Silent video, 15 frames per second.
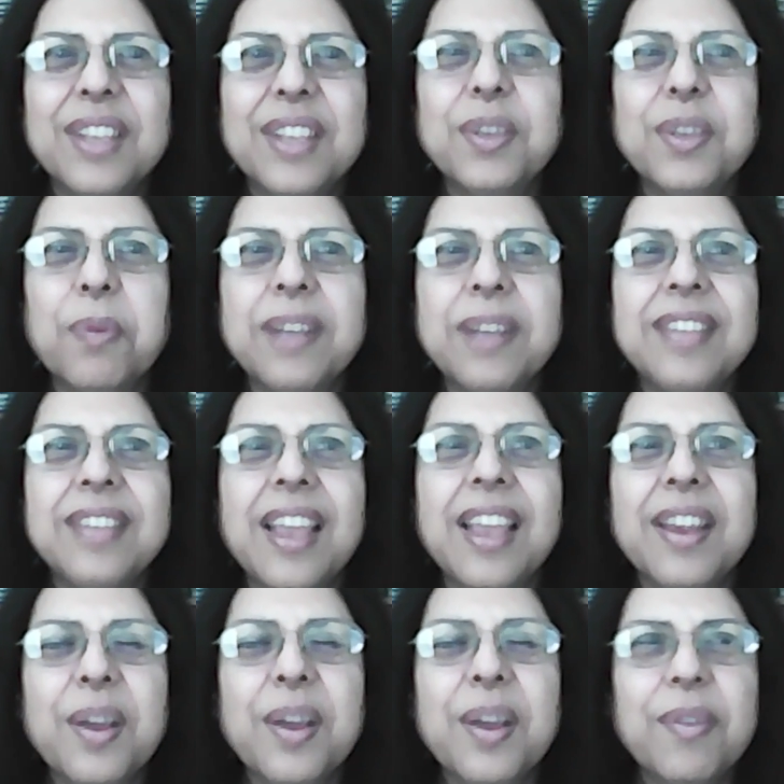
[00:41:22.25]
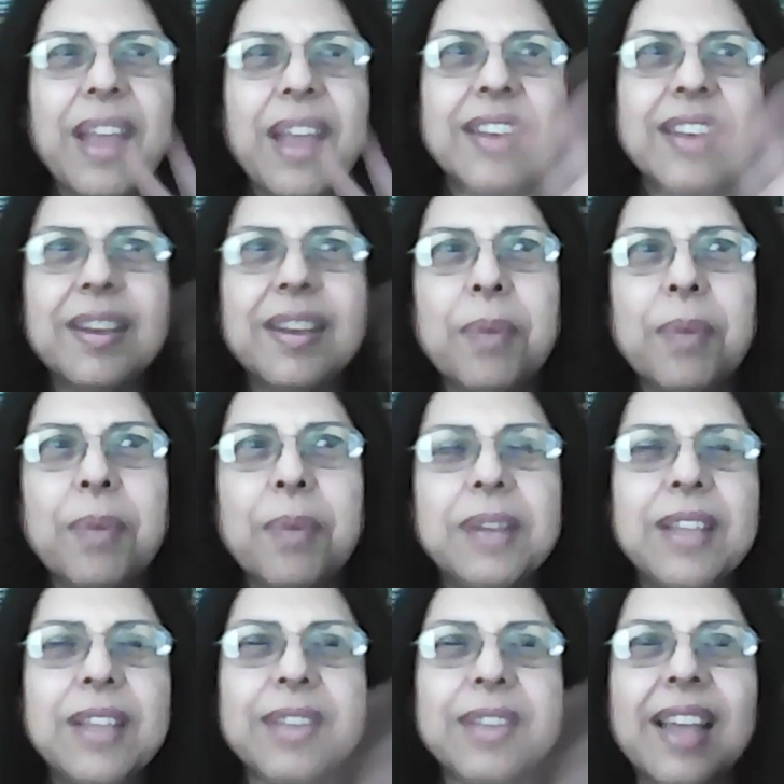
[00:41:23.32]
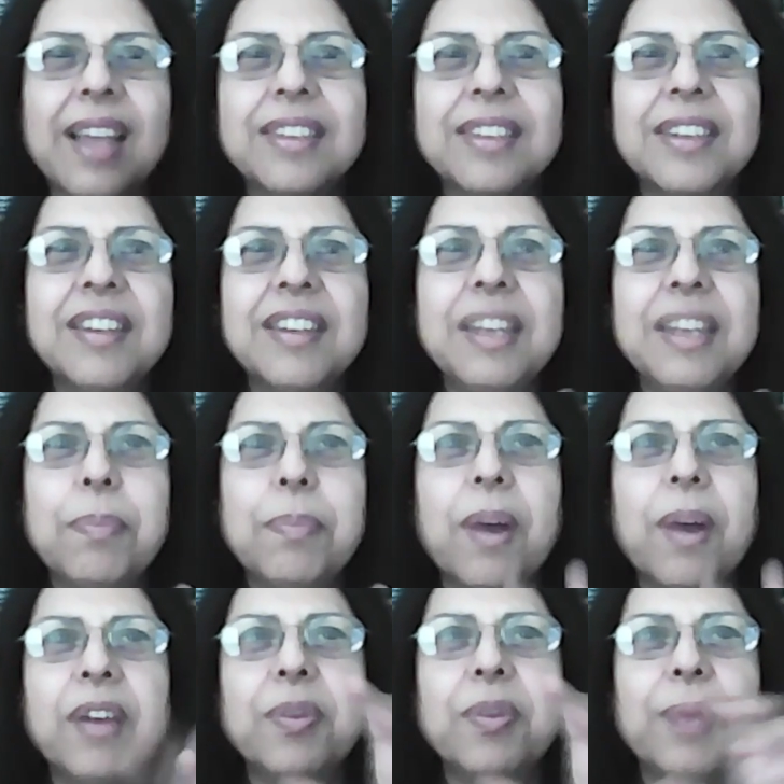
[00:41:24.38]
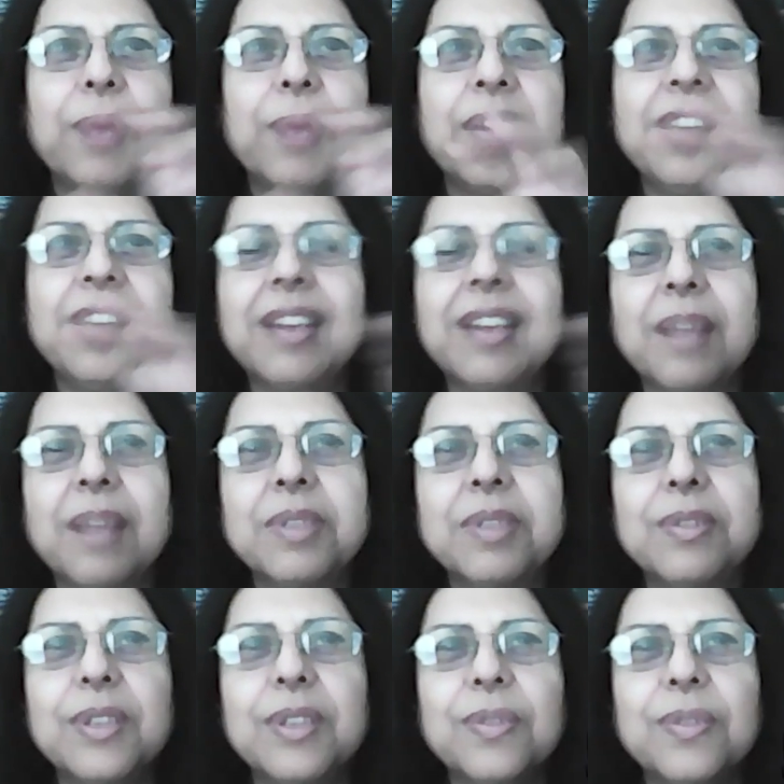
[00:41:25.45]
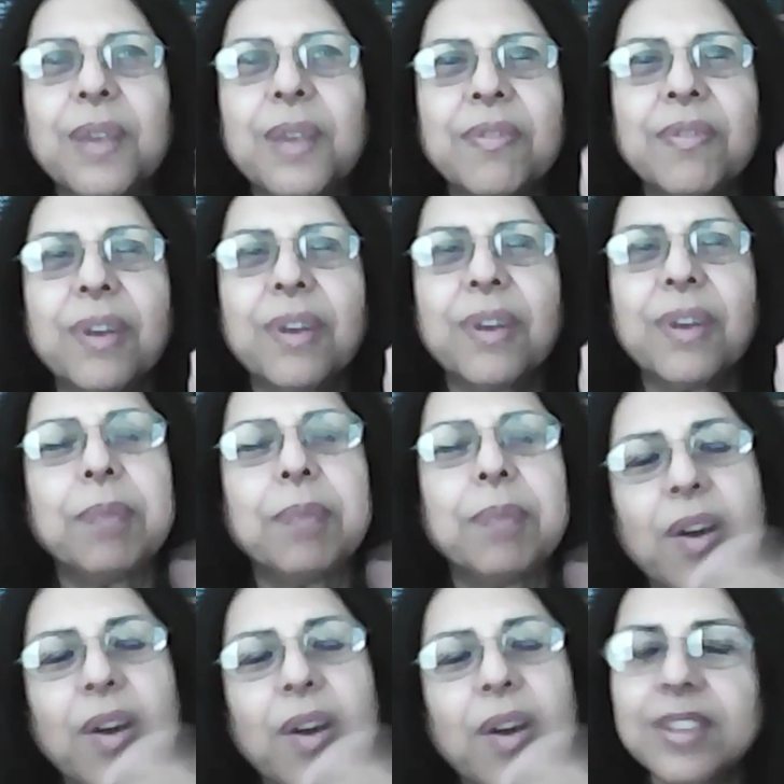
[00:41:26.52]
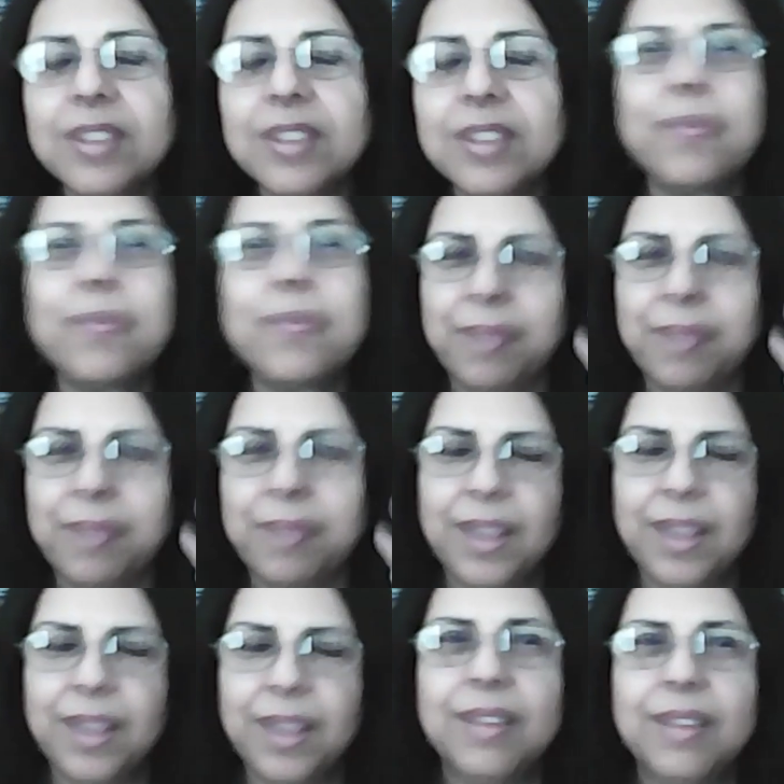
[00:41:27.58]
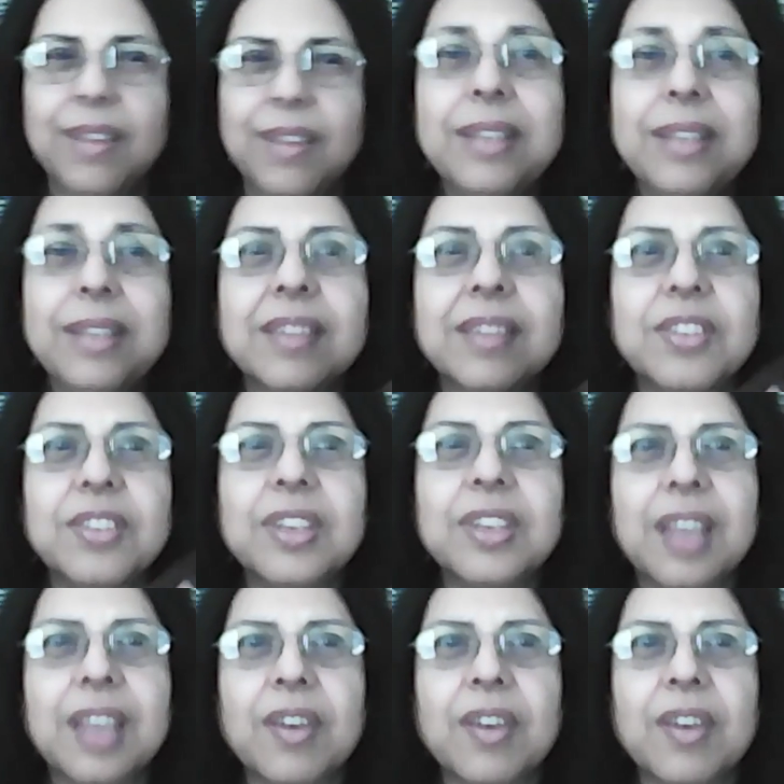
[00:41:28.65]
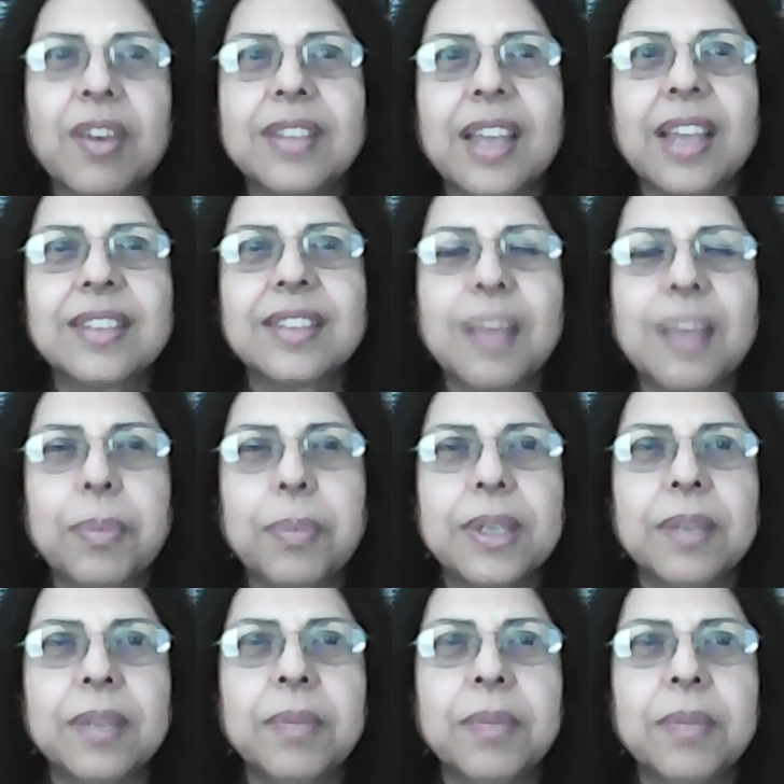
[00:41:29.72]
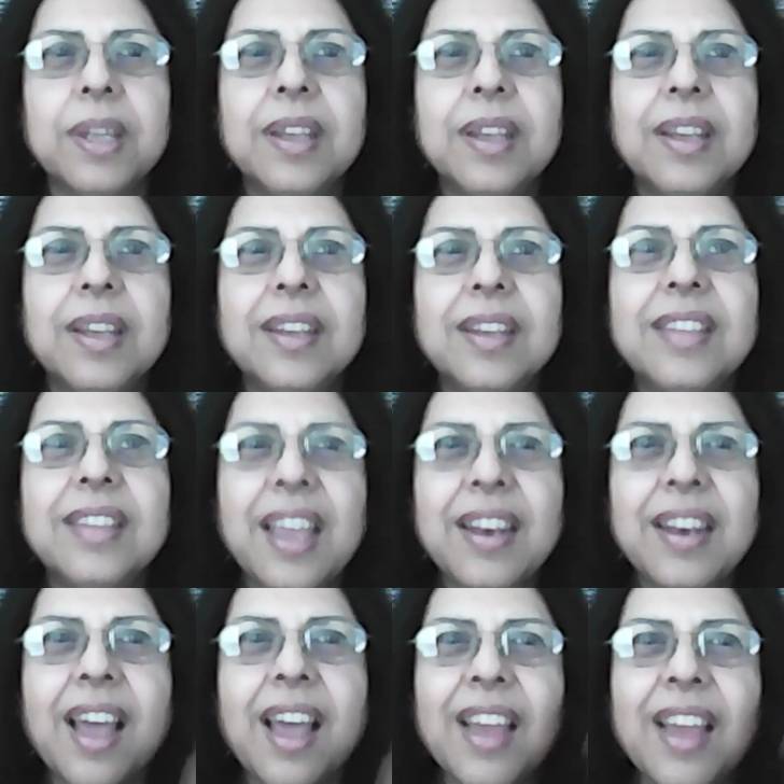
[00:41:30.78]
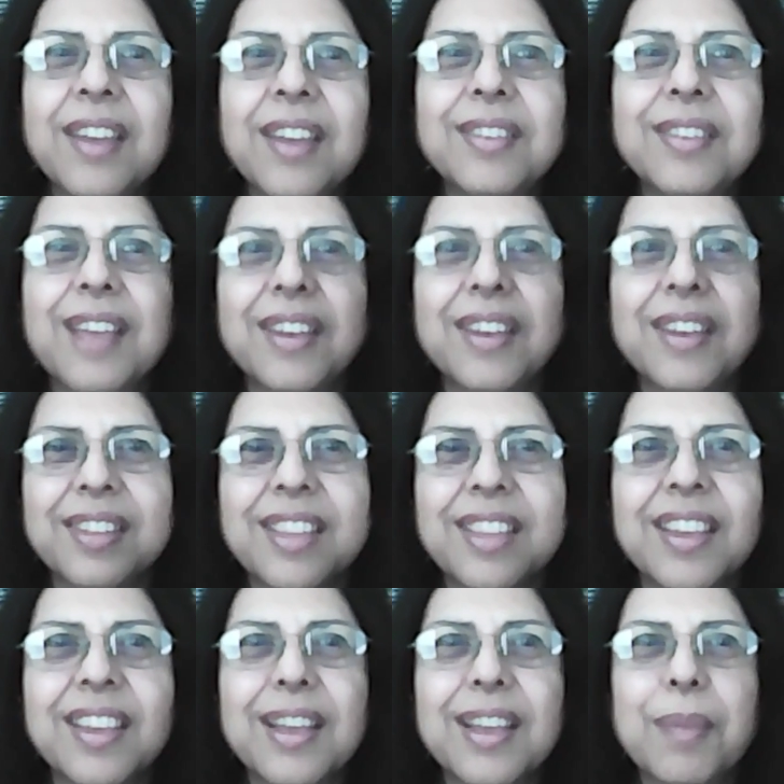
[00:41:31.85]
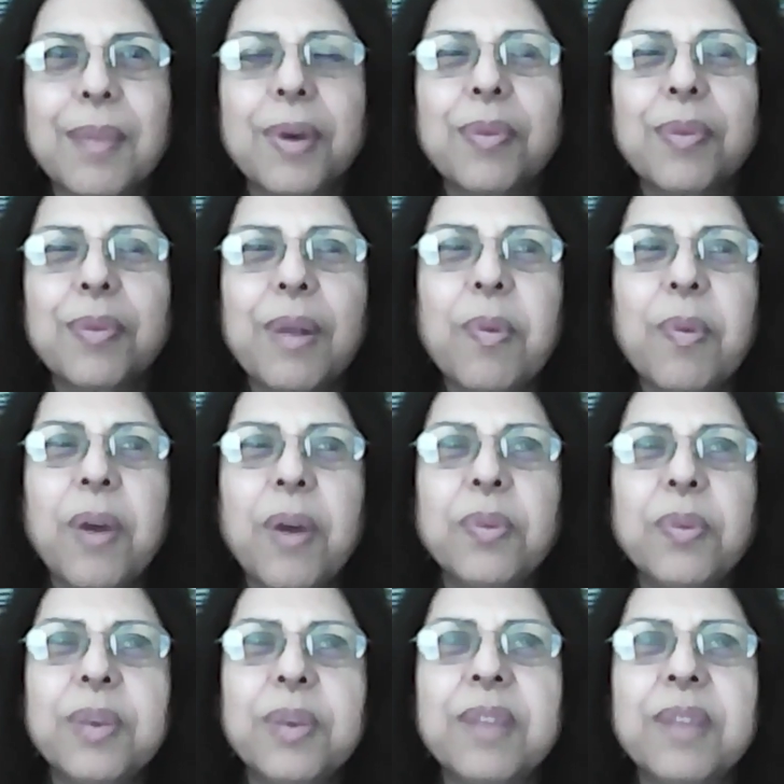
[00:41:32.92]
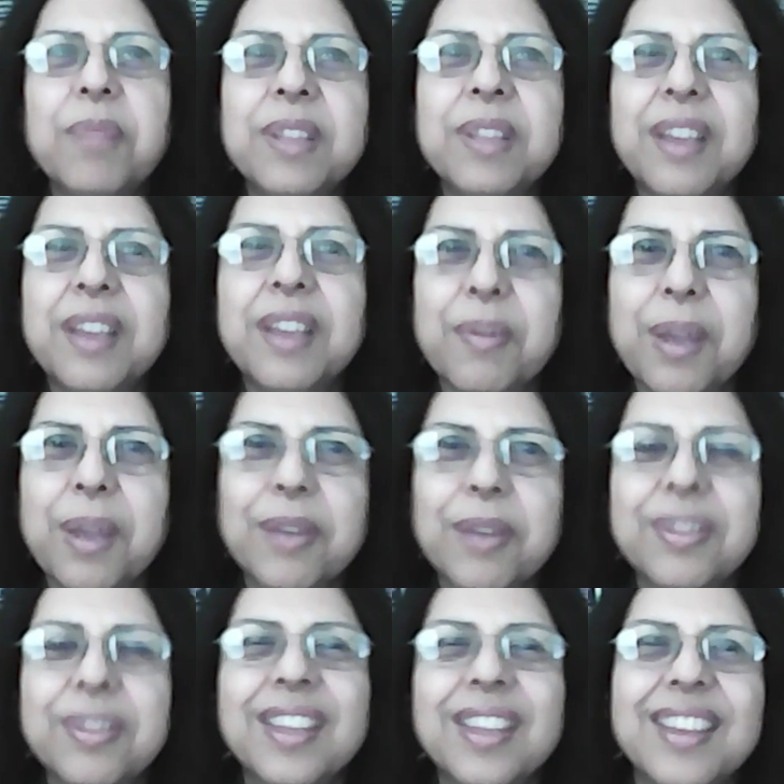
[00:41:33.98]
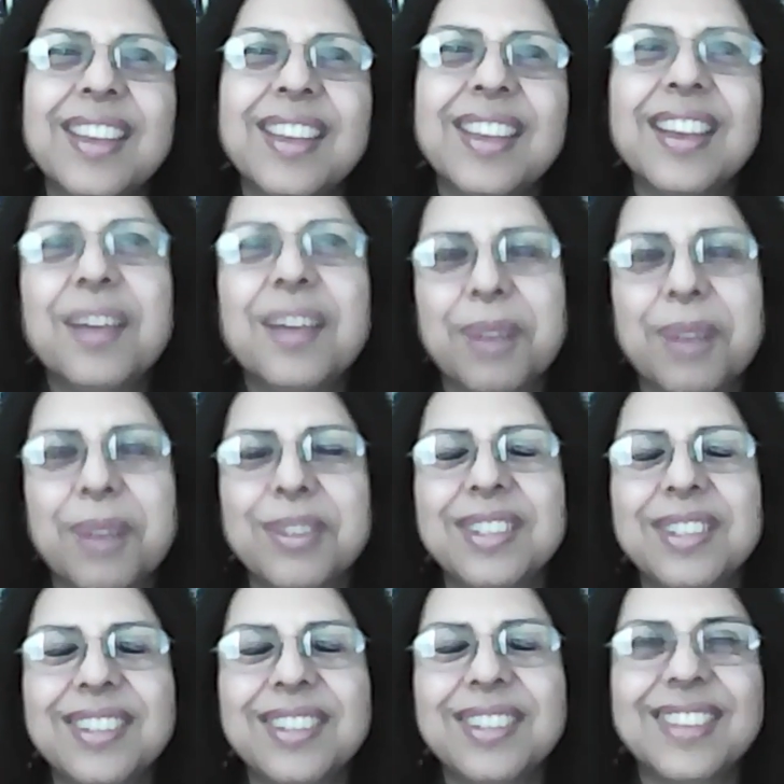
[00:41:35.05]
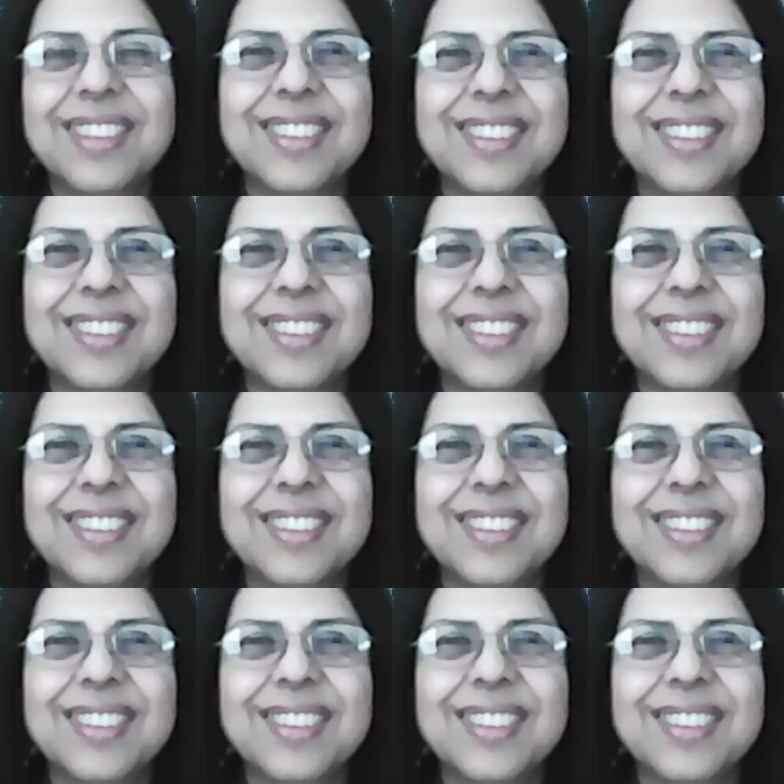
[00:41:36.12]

So once I read about that early part where he comes to the Swayamvar, but because of reasons she cannot accept him, then I started thinking about, well, what would have been their way of thinking about each